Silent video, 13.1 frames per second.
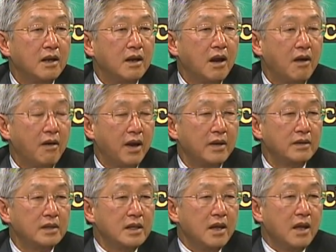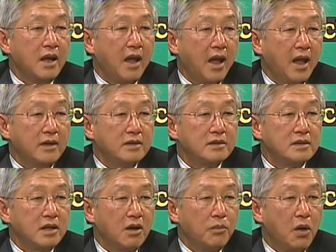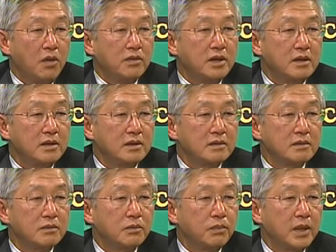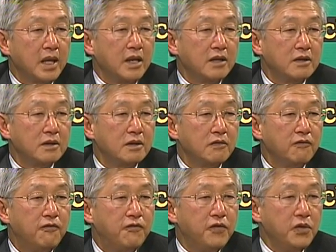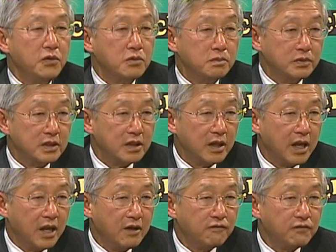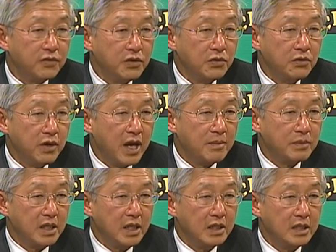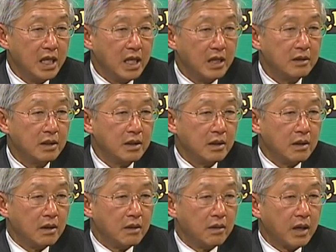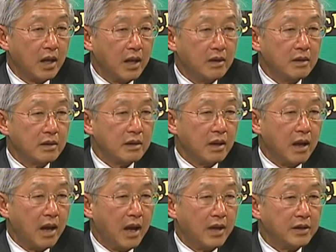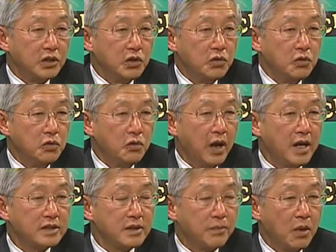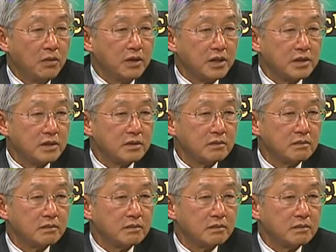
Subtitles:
All right, and the opponent played fumed, F-U-M-E-D. Okay, and U has a bonus,